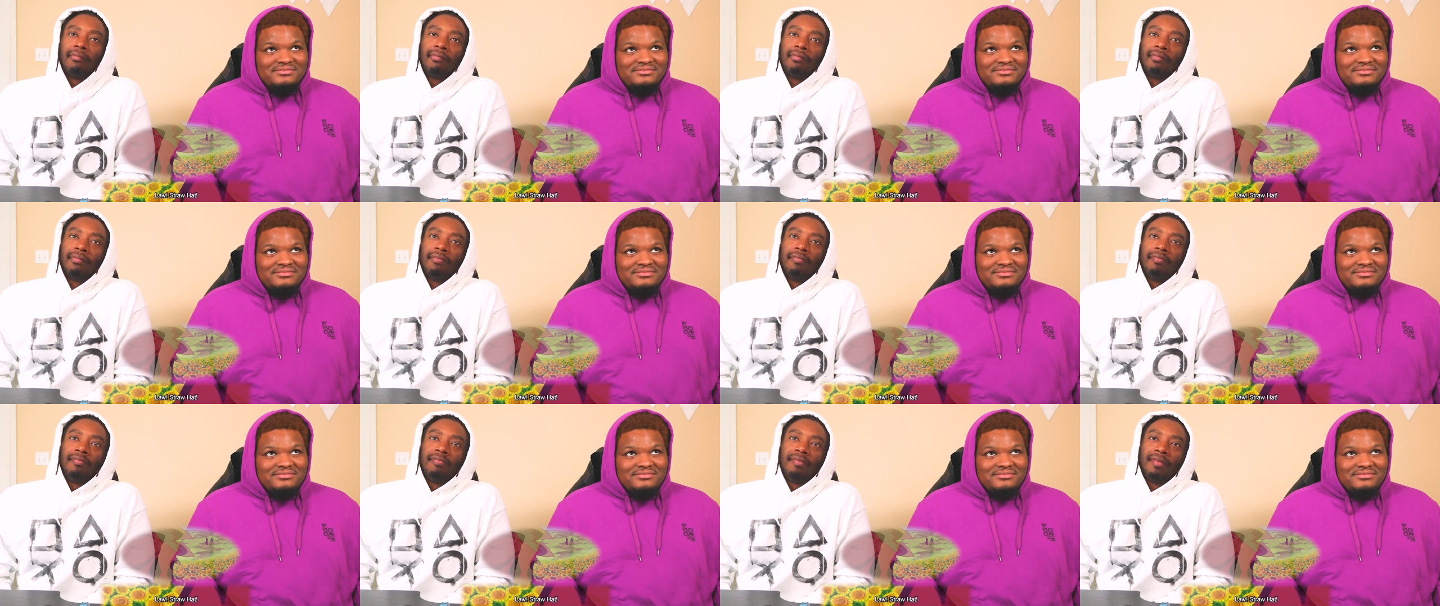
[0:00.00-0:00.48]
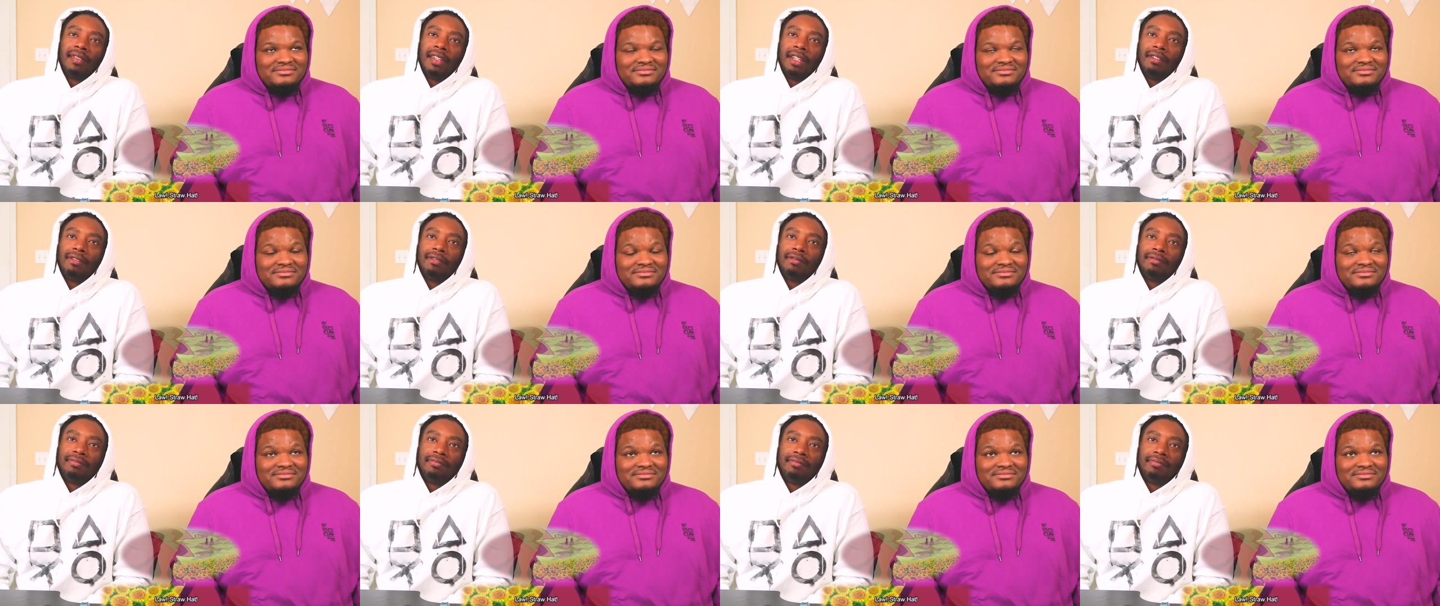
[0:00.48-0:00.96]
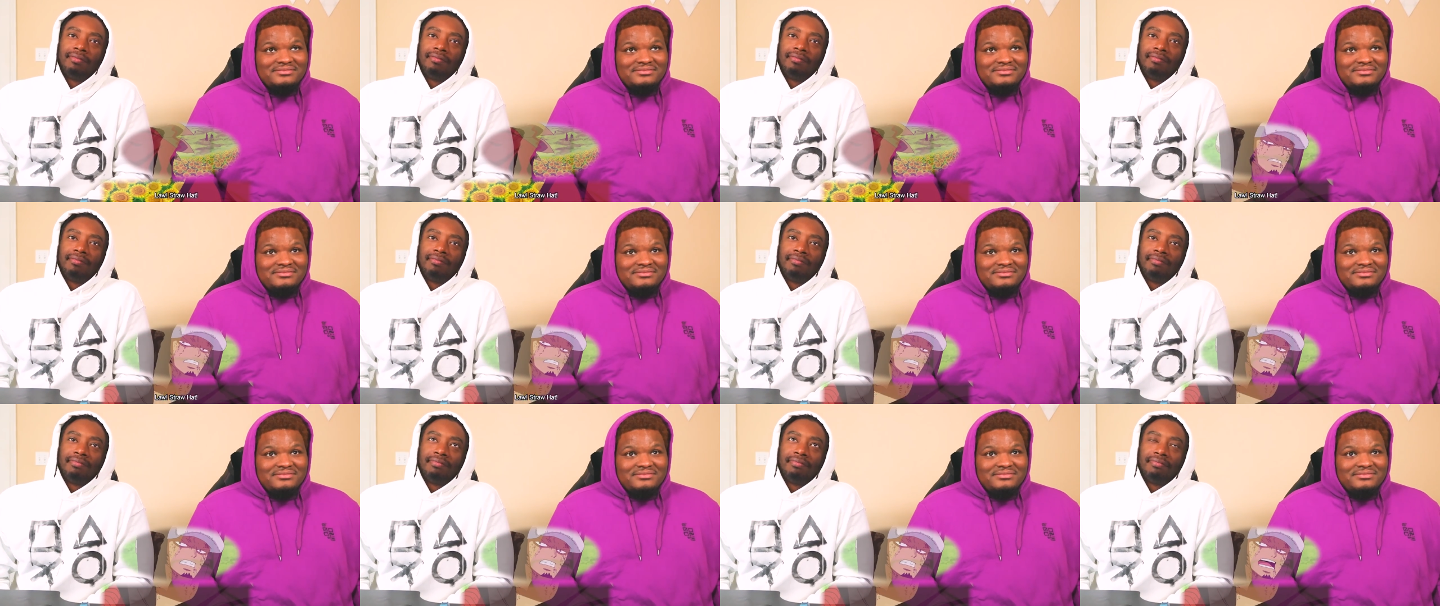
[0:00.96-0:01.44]

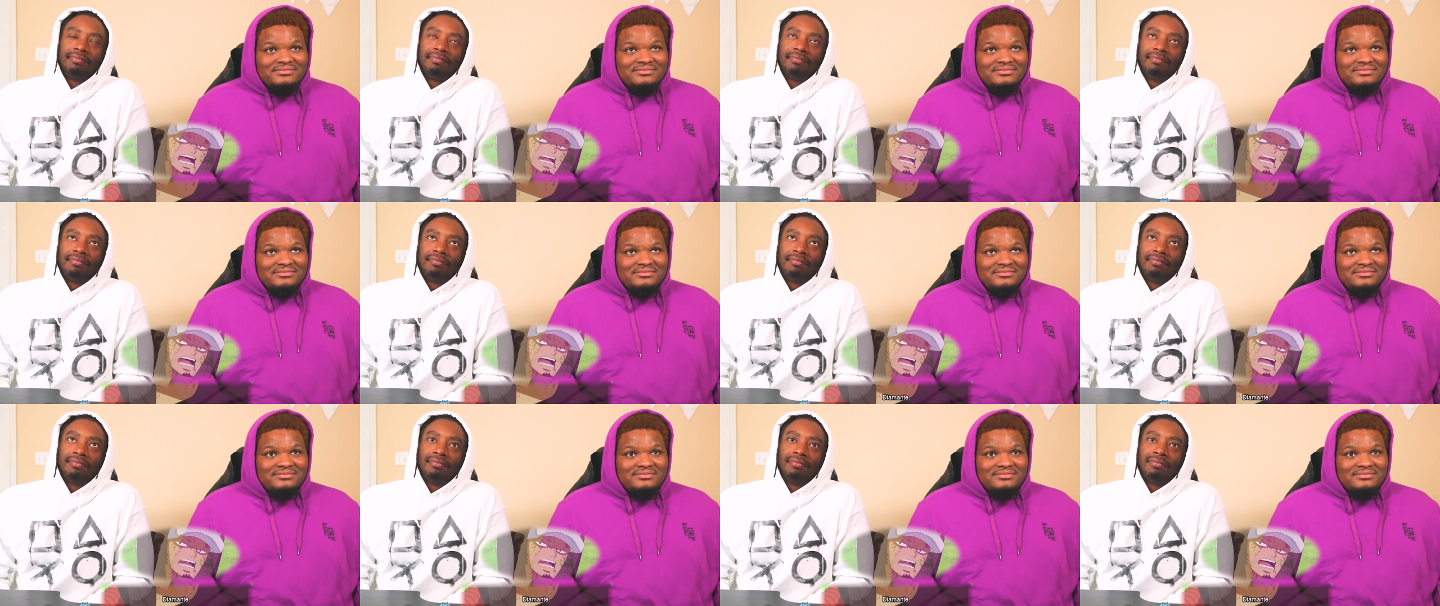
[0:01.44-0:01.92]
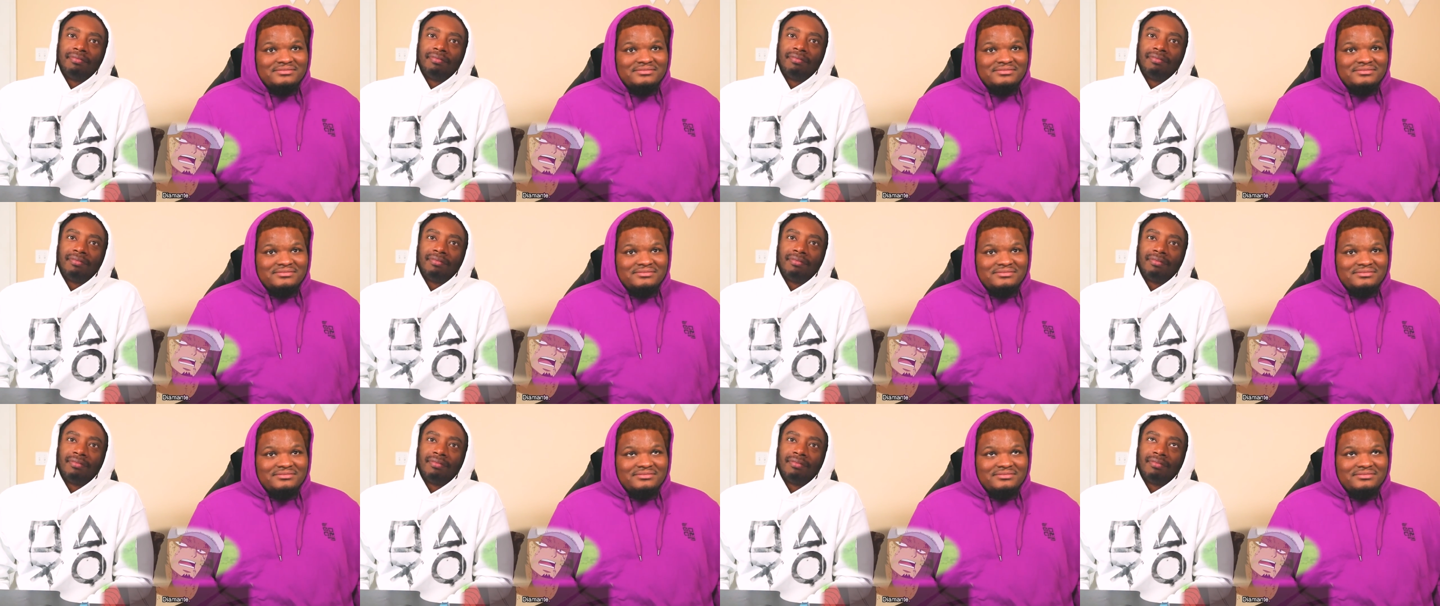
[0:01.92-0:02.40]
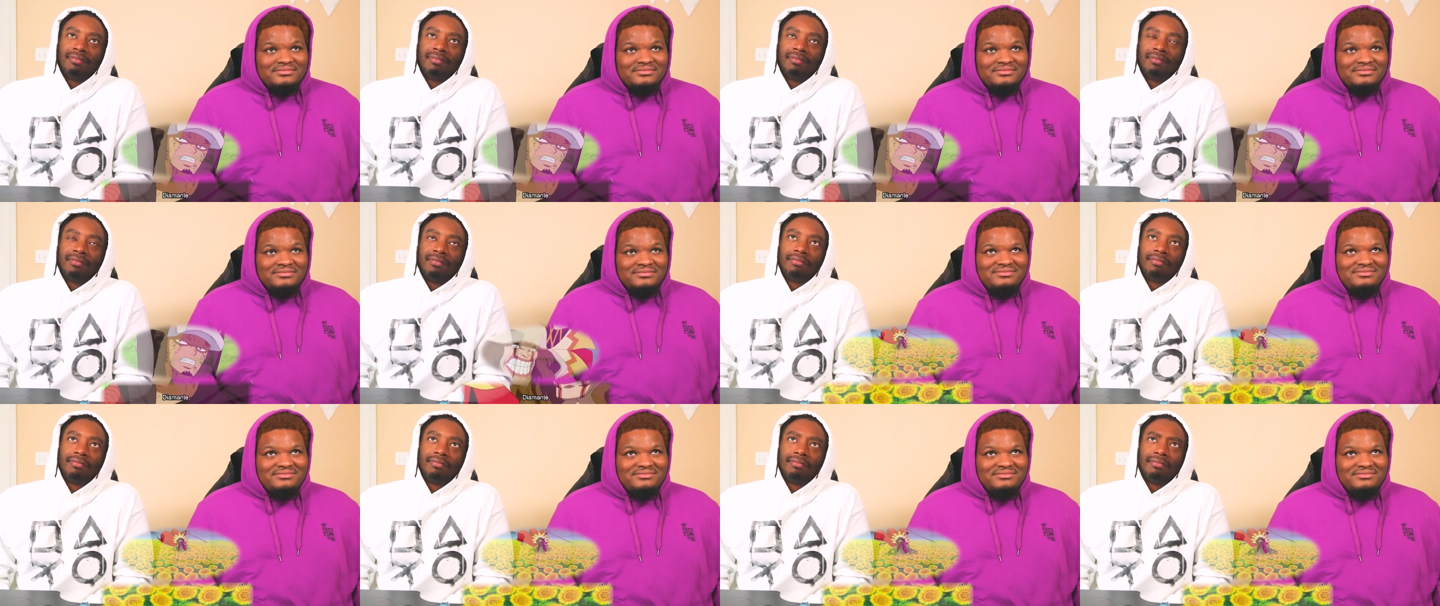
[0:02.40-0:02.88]

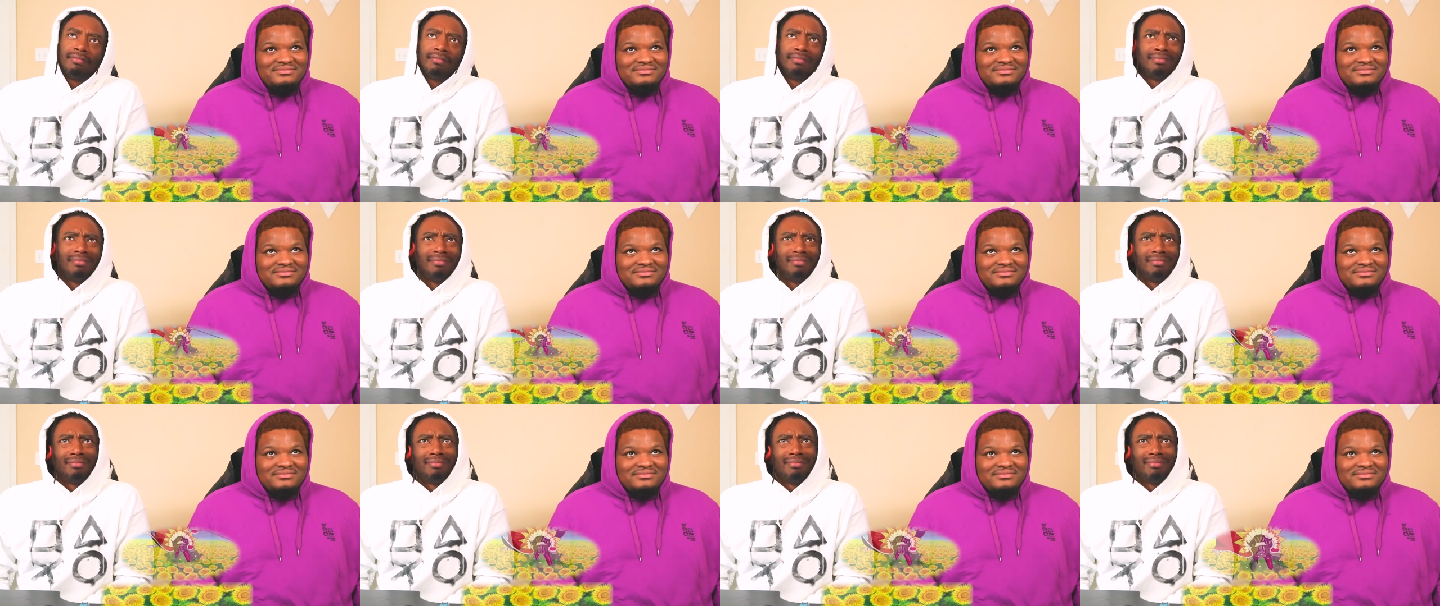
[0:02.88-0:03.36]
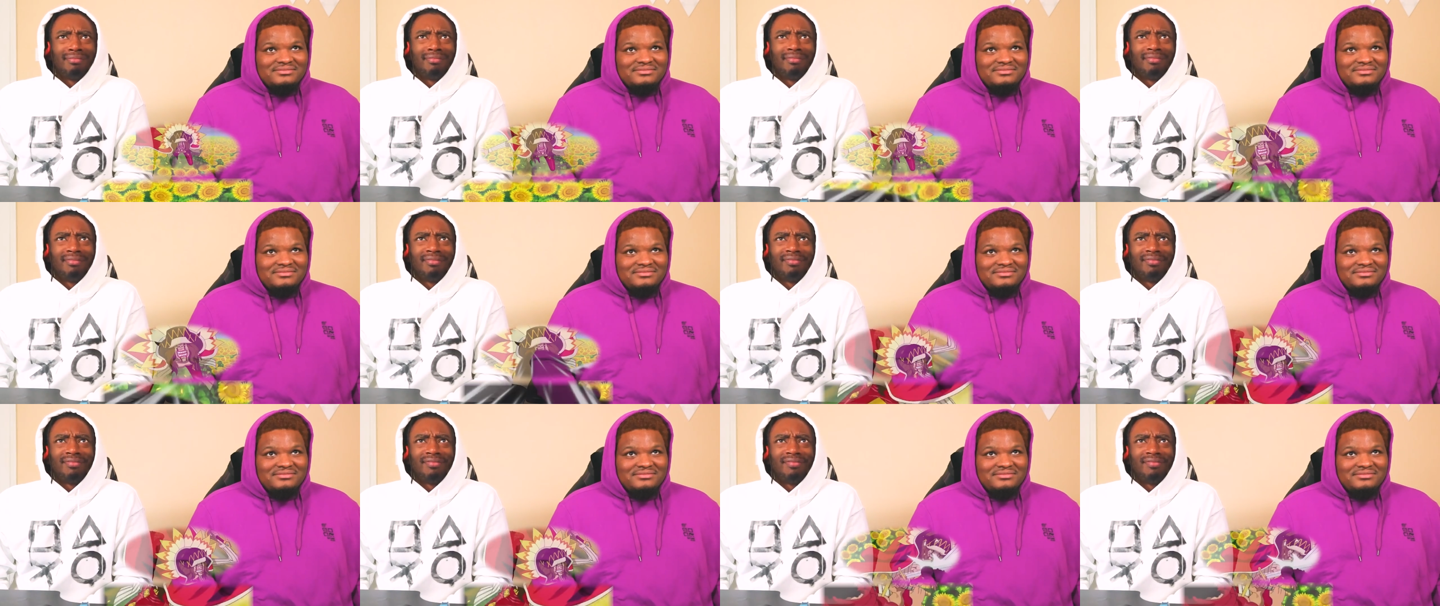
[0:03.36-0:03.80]
[no speech]